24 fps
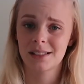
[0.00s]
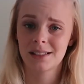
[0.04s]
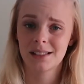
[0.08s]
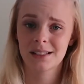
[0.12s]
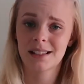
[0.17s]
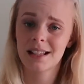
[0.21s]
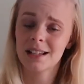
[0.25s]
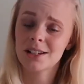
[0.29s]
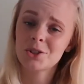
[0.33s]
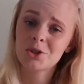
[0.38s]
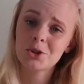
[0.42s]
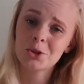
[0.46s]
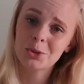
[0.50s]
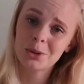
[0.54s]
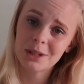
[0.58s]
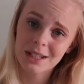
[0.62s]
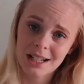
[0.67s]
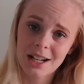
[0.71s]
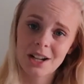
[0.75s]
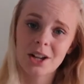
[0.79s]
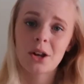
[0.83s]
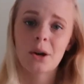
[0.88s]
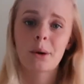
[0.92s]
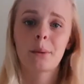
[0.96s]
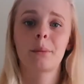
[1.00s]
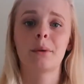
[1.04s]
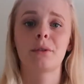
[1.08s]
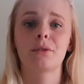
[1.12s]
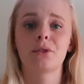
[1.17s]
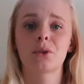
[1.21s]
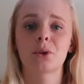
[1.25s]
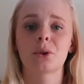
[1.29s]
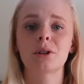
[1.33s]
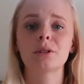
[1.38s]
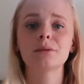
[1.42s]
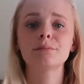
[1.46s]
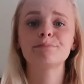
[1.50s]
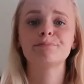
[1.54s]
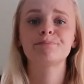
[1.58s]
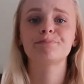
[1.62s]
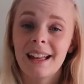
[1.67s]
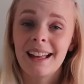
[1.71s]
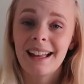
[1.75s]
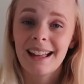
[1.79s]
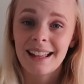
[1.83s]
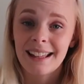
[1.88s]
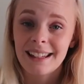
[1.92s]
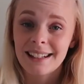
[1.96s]
that you didn't know before.
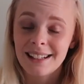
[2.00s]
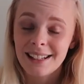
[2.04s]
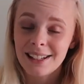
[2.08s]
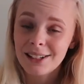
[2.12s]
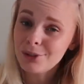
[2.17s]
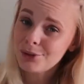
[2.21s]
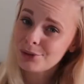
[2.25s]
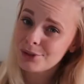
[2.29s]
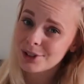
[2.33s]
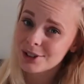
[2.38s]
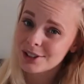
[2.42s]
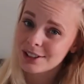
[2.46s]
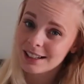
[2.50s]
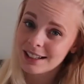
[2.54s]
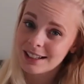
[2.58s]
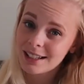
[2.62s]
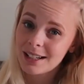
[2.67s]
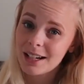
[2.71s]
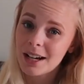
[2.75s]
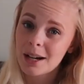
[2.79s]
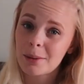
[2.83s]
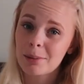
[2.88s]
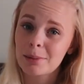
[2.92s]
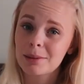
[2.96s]
And if you did,